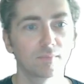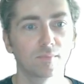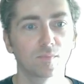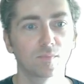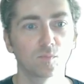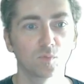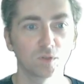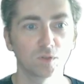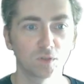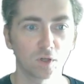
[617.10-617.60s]

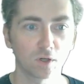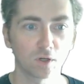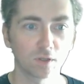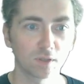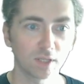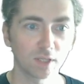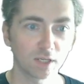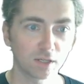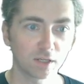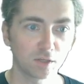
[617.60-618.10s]
return
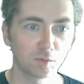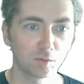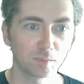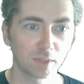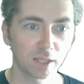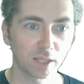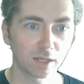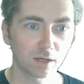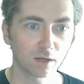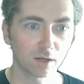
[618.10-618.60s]
the
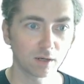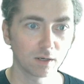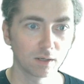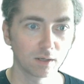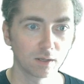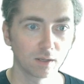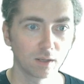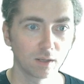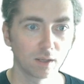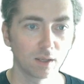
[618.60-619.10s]
accumulator,
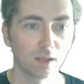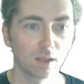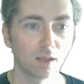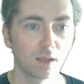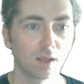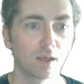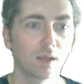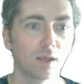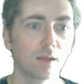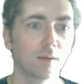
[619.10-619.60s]

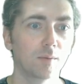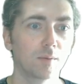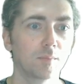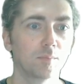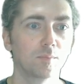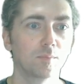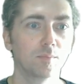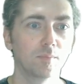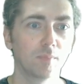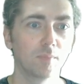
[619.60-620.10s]

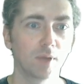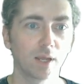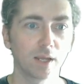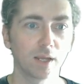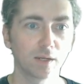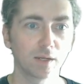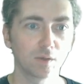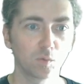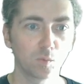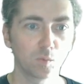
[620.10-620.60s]

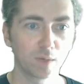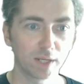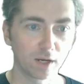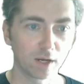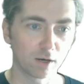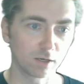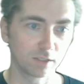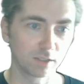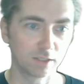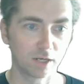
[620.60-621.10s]
and we
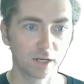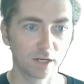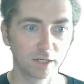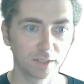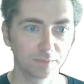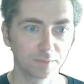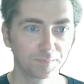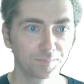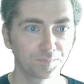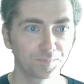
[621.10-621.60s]
are
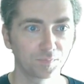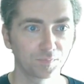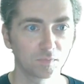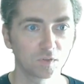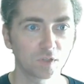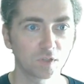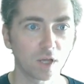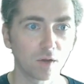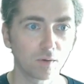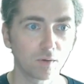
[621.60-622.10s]
done.
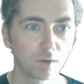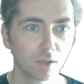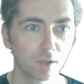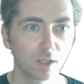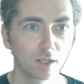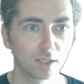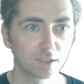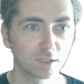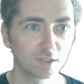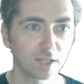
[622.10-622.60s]
So
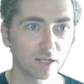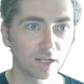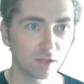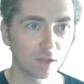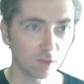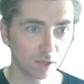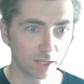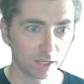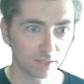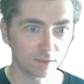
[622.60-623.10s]
let's take a
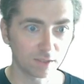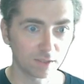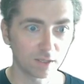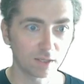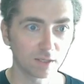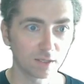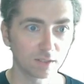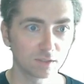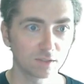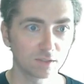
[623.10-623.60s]
look at
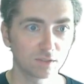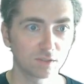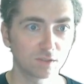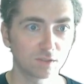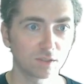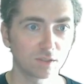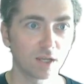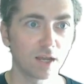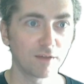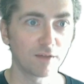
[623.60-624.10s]

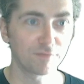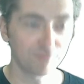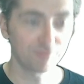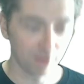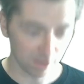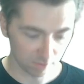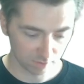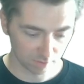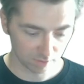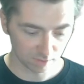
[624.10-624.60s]
this
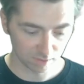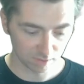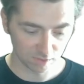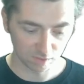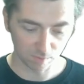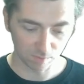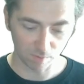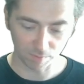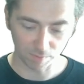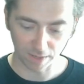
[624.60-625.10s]
found. Let's
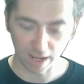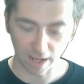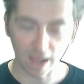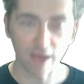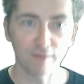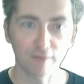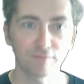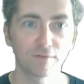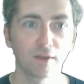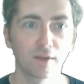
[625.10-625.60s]
see what we
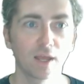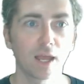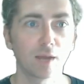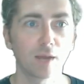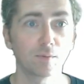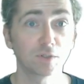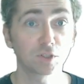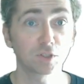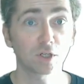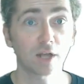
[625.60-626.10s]
have. And
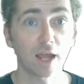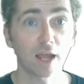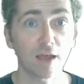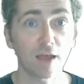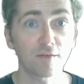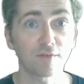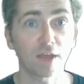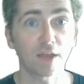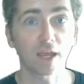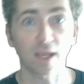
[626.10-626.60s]
we should
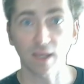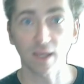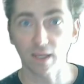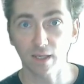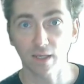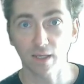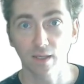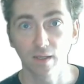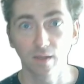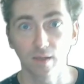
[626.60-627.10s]
have
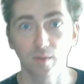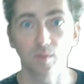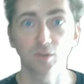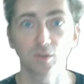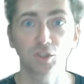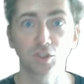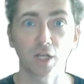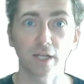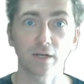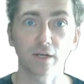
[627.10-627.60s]
a
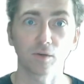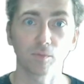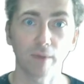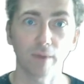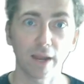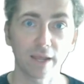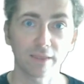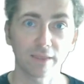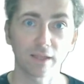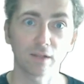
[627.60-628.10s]
giant
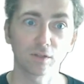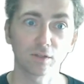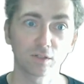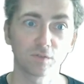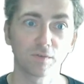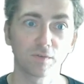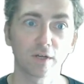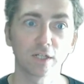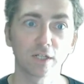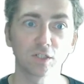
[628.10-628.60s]
array that looks
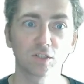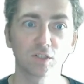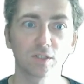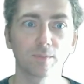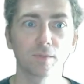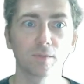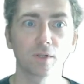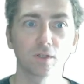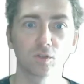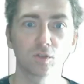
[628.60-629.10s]
very
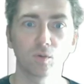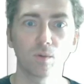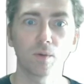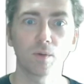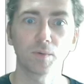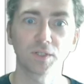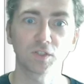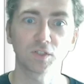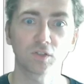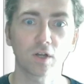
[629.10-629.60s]
similar to what
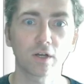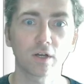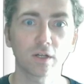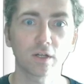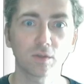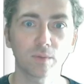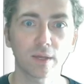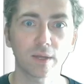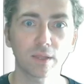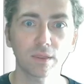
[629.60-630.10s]
we started
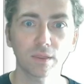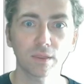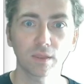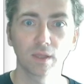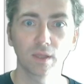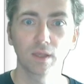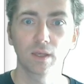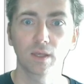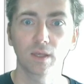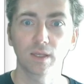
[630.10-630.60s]
with.
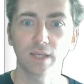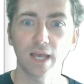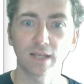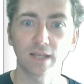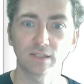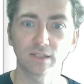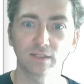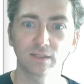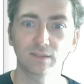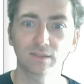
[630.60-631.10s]

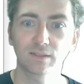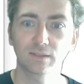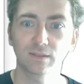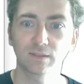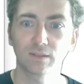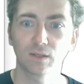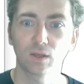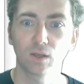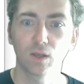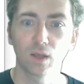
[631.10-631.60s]
Yes.